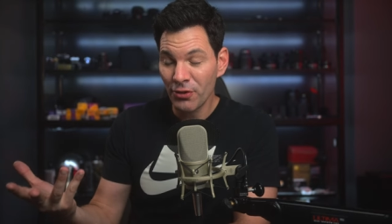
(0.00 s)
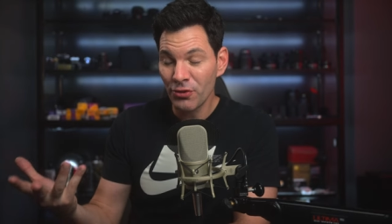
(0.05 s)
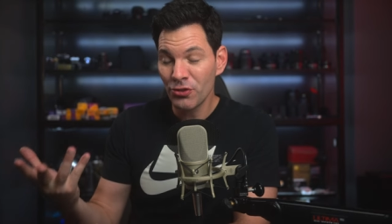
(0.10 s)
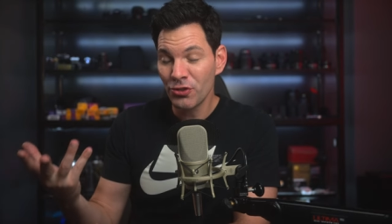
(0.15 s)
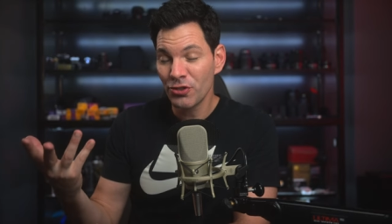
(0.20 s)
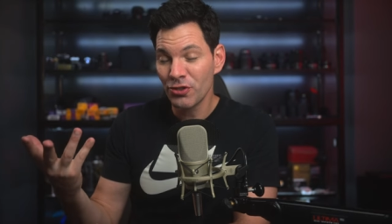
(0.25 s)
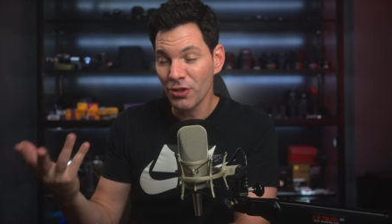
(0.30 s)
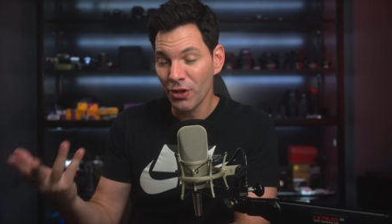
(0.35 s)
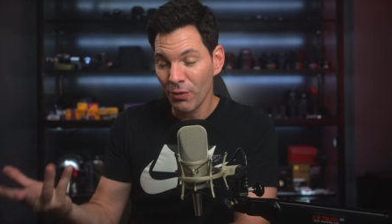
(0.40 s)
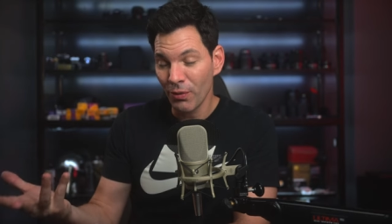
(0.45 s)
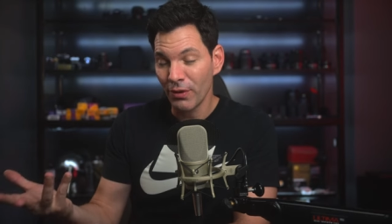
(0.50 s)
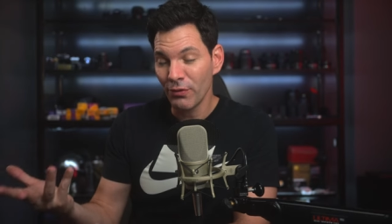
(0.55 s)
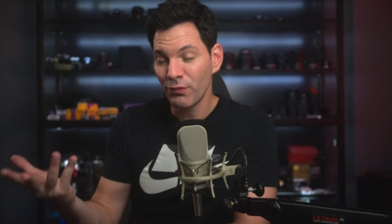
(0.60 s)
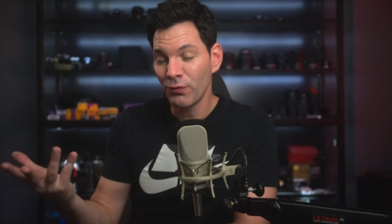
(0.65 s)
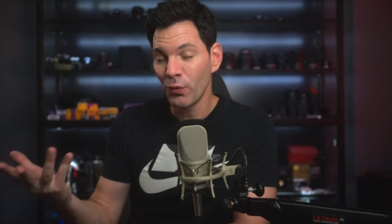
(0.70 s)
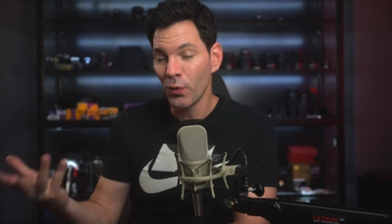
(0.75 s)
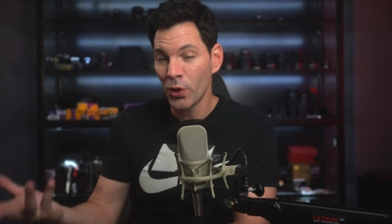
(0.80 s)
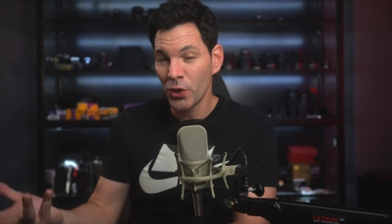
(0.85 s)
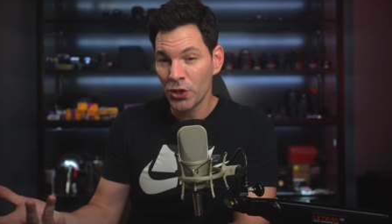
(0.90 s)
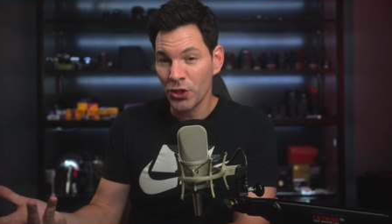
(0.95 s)
so
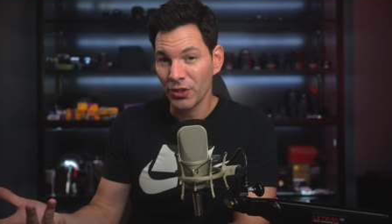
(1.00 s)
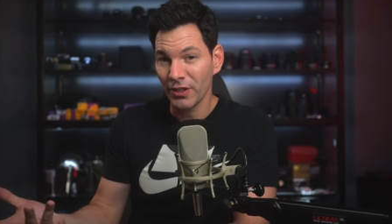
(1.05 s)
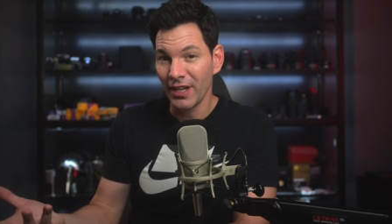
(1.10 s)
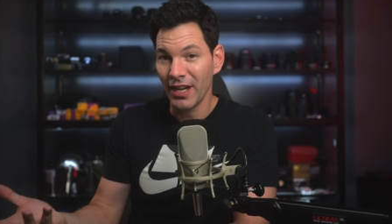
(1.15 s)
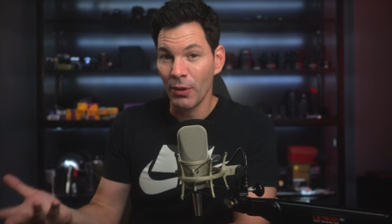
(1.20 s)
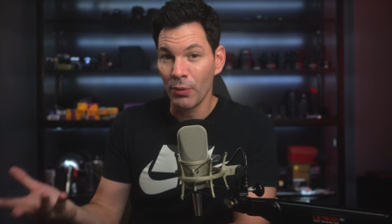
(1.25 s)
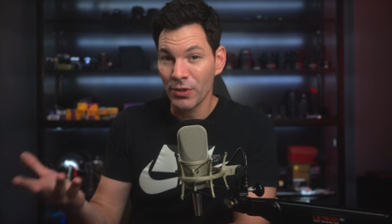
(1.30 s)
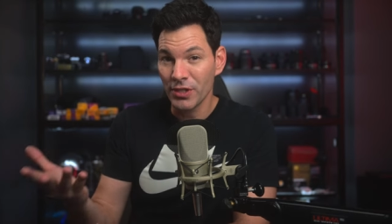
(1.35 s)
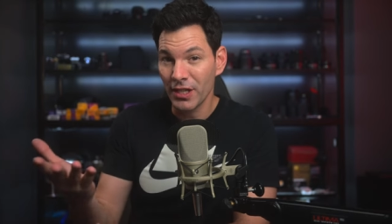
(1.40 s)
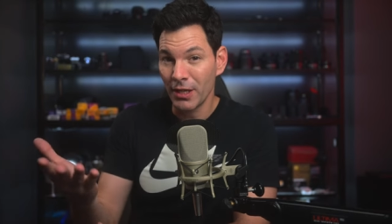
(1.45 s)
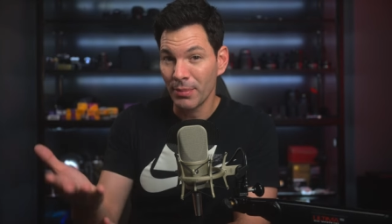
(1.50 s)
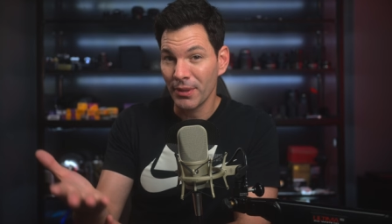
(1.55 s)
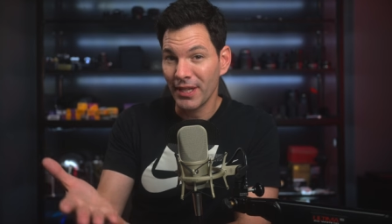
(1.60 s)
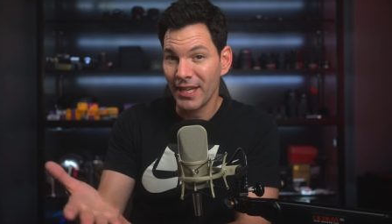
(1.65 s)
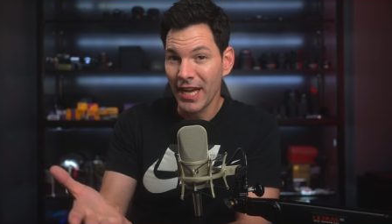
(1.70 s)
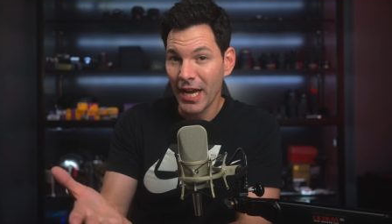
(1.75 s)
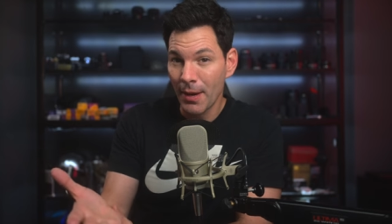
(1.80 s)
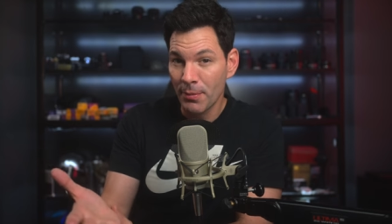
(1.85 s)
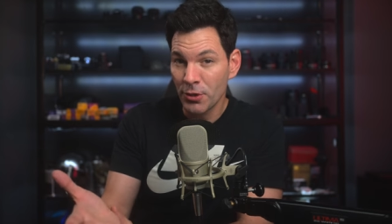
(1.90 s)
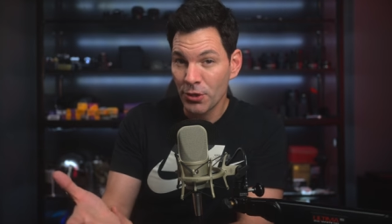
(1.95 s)
unfortunately I wasn't able to
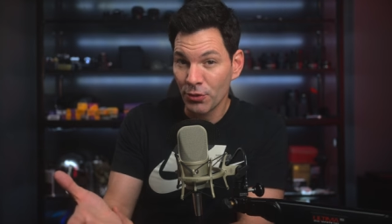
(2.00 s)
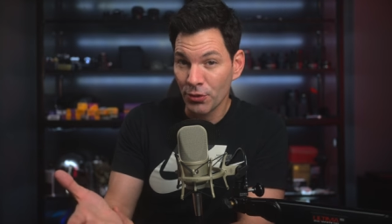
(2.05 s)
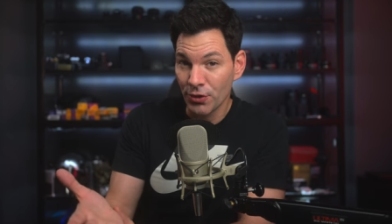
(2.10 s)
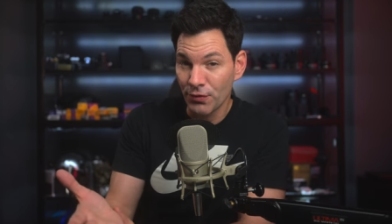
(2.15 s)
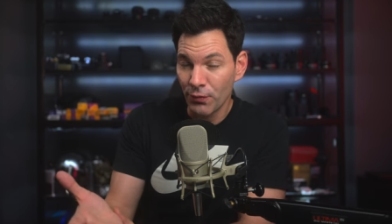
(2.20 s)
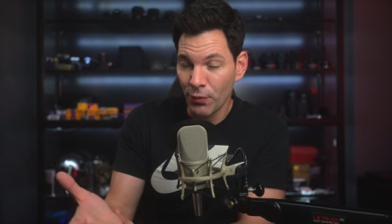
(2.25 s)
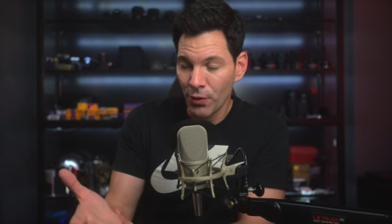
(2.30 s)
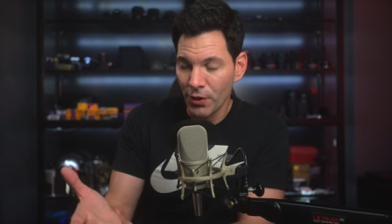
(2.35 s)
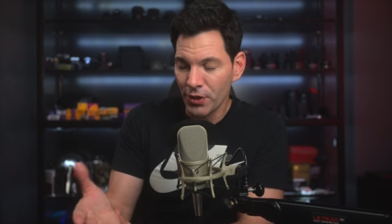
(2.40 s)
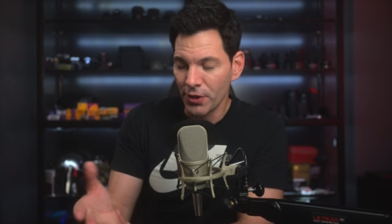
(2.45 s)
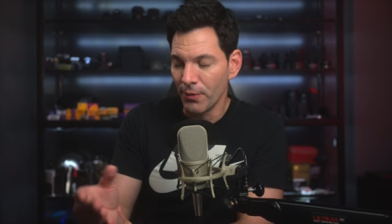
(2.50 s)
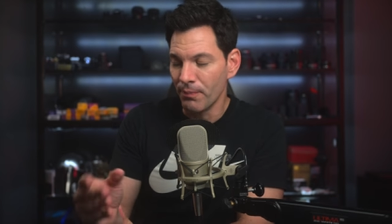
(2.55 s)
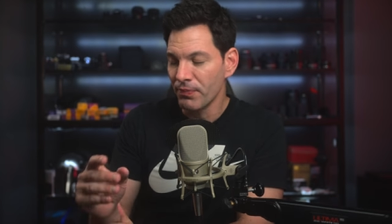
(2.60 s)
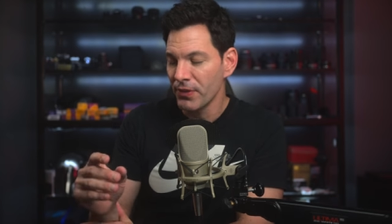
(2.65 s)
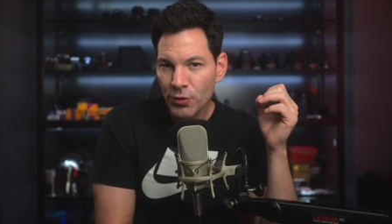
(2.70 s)
capture those for you.